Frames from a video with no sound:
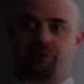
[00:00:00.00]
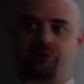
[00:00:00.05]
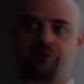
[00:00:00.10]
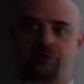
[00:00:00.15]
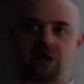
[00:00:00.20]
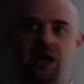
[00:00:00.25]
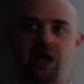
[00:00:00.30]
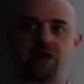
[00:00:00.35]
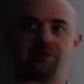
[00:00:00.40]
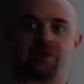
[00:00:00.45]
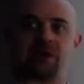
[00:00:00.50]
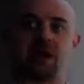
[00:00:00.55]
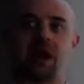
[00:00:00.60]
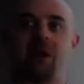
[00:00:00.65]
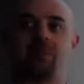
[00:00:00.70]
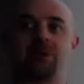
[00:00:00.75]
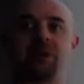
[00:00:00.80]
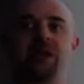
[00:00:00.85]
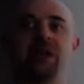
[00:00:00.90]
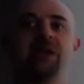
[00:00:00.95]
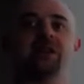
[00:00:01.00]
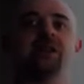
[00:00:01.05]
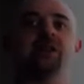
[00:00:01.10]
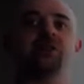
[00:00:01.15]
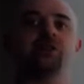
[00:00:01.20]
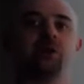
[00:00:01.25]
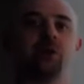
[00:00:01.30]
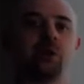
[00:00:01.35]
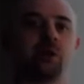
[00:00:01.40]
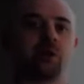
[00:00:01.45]
kind of a complicated
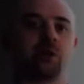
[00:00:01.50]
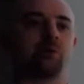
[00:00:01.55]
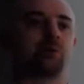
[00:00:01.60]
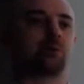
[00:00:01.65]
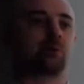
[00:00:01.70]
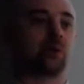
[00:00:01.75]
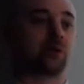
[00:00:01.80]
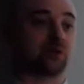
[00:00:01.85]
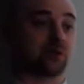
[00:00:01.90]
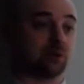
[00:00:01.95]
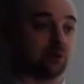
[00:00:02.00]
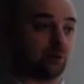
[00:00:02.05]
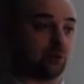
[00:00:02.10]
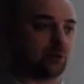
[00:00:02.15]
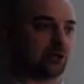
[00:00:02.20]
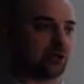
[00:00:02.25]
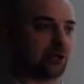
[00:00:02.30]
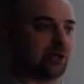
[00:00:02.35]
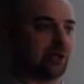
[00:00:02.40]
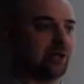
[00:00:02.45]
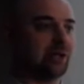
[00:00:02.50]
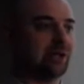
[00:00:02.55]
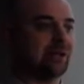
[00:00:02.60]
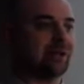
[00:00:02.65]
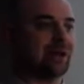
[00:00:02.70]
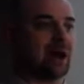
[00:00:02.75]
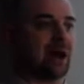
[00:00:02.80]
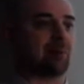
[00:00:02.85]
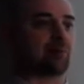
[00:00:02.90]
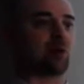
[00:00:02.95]
issue here with resolution.
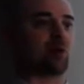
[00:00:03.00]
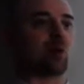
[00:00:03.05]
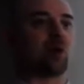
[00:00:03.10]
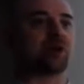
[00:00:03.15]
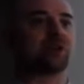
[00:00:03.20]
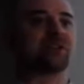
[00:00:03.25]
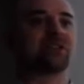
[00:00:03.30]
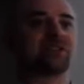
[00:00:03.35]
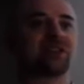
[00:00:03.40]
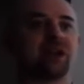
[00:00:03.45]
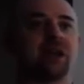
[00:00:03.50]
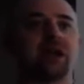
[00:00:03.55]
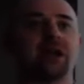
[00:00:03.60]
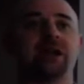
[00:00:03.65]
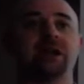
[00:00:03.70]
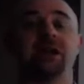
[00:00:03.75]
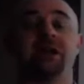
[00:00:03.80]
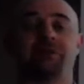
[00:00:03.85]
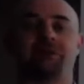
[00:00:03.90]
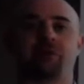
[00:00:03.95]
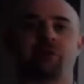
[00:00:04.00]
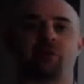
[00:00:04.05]
I'm going to say, and for the